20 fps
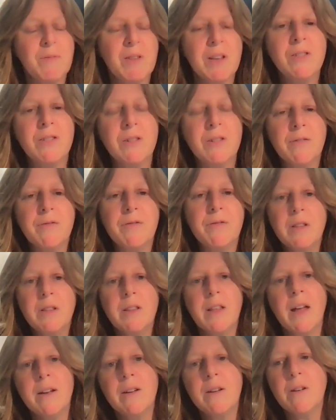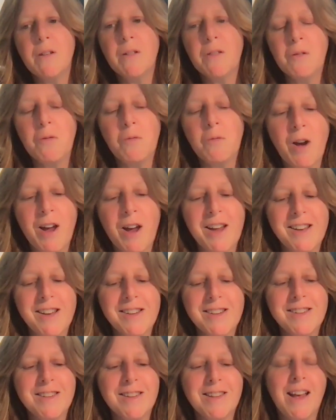is different than the
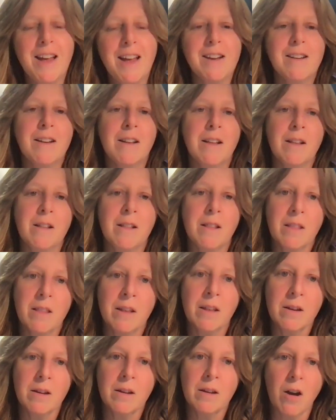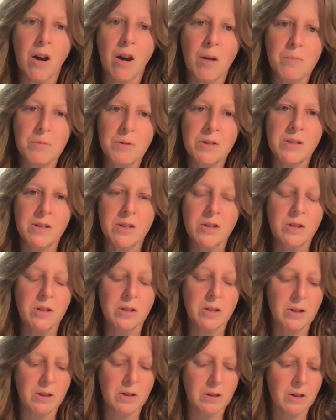ways that the
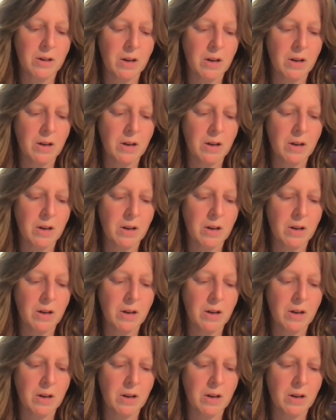opposition